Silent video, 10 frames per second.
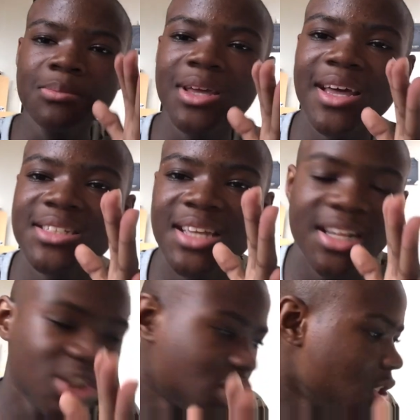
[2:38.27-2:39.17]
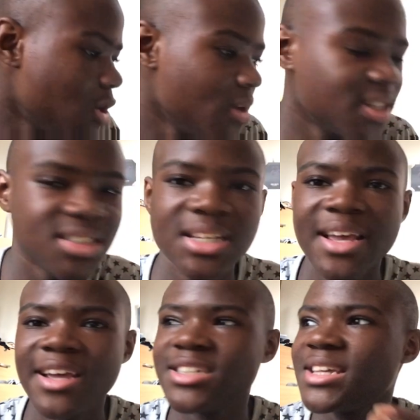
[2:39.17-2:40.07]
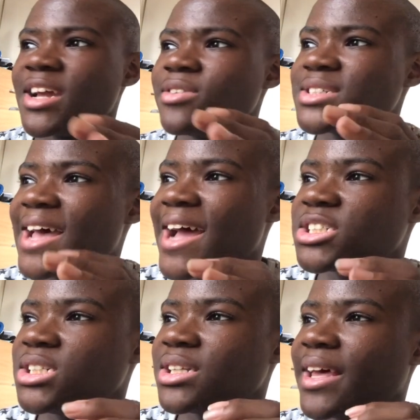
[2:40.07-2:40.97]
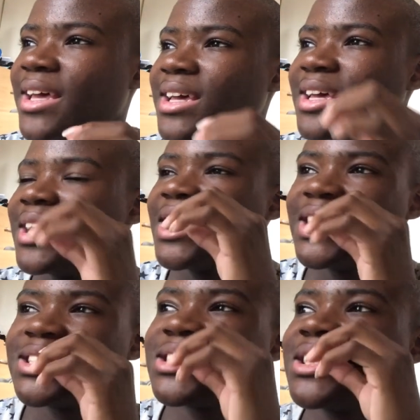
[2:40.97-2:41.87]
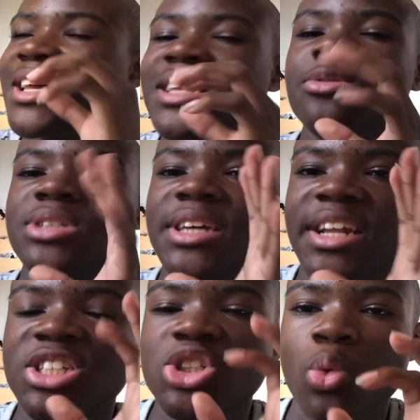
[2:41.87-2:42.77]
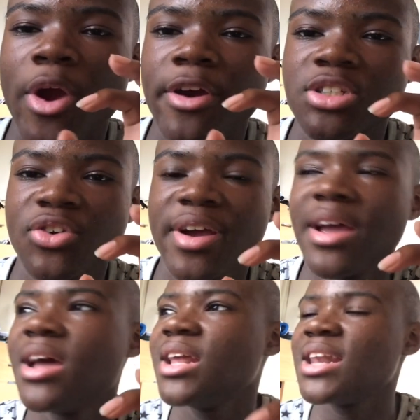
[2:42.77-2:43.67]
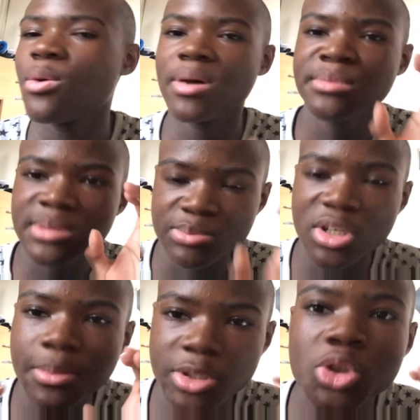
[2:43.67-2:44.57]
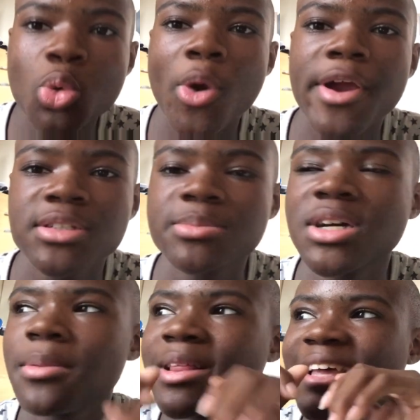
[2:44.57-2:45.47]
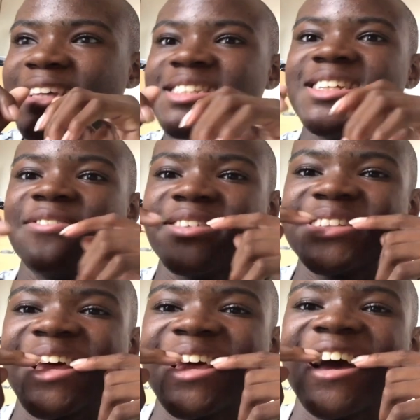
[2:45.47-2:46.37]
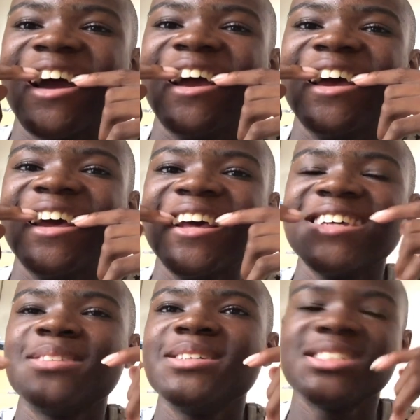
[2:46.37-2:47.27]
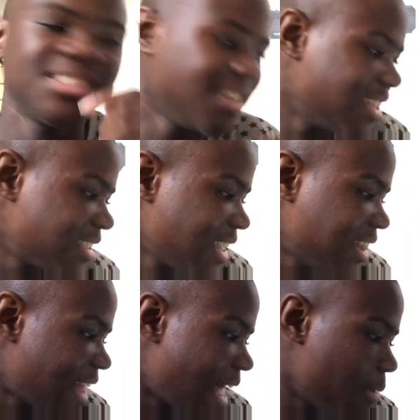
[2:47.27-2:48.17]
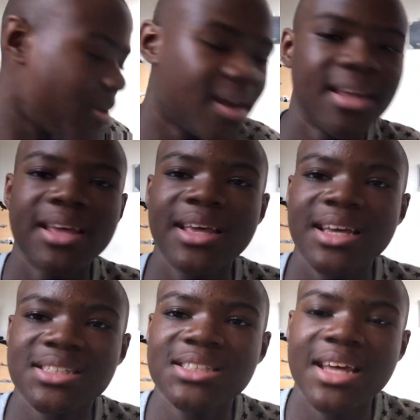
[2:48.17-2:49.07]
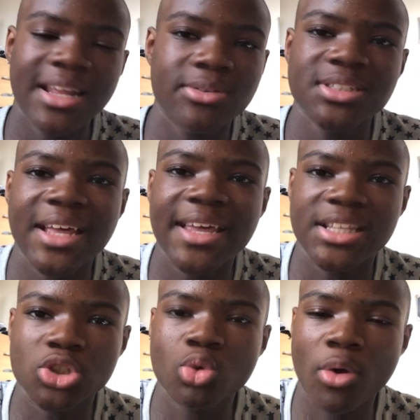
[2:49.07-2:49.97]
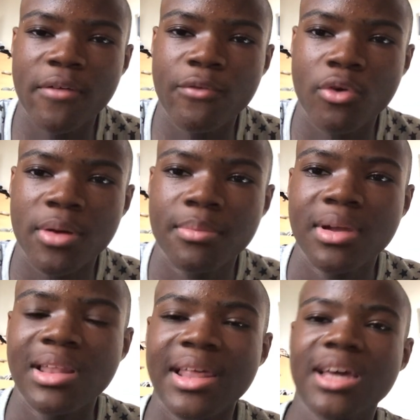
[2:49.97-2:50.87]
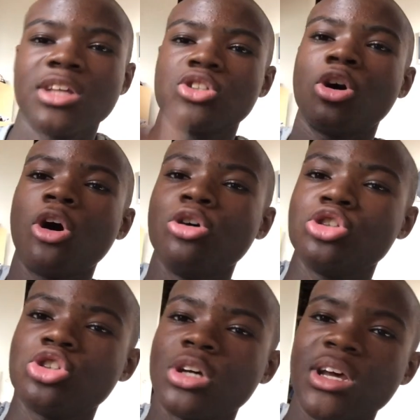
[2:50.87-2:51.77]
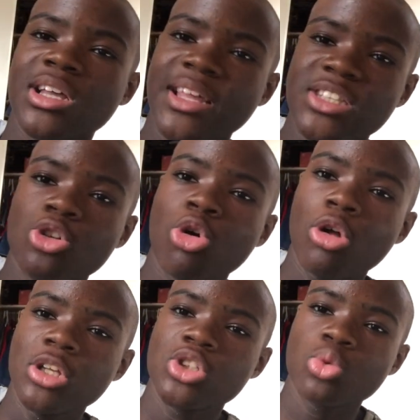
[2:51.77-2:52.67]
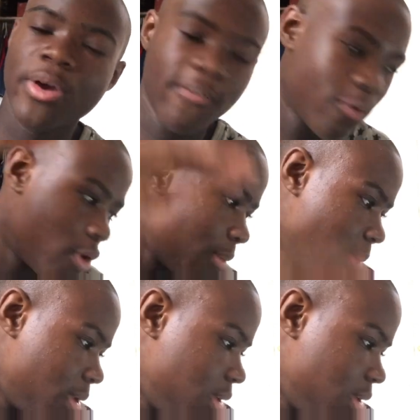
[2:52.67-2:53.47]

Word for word: because in the show, his hair is actually like, it's like he was eating squares, alright? Now, I'm talking about squares, I'm talking about like his teeth was like, alright. So basically, it's like that, but instead it was like in square form, like tall square form, I